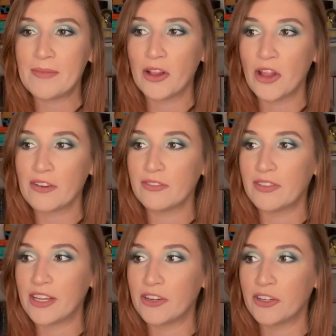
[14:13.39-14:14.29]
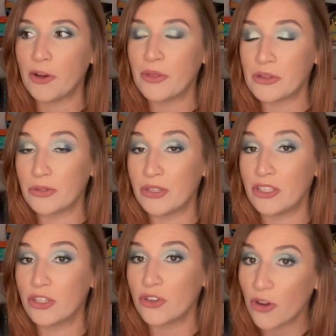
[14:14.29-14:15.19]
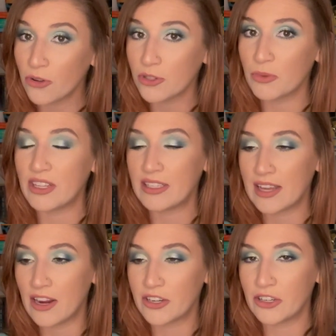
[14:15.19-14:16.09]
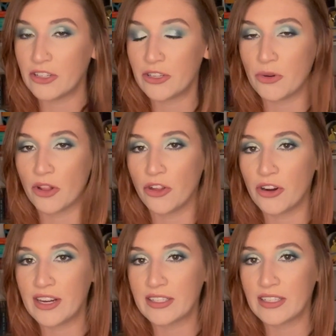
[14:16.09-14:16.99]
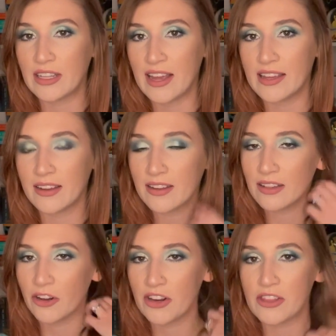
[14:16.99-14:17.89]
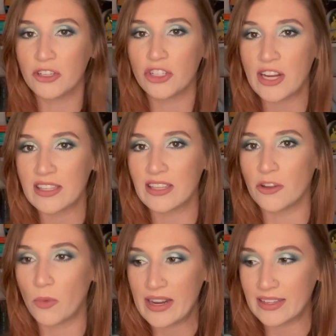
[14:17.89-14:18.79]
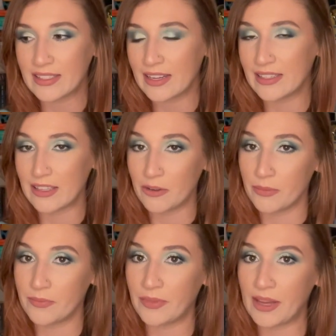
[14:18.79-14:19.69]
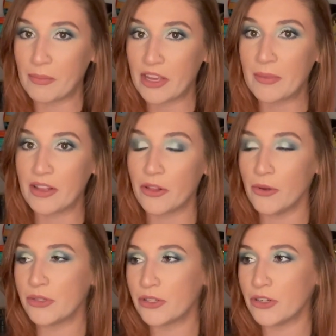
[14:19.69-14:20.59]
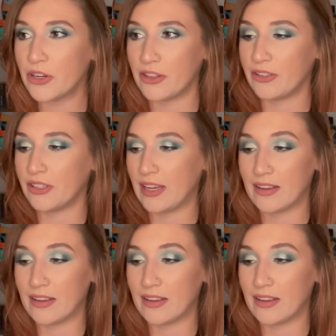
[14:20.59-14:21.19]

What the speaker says: a lot of like you're going through these struggles with these characters who are learning their strengths and their weaknesses, and they're like becoming closer, and there's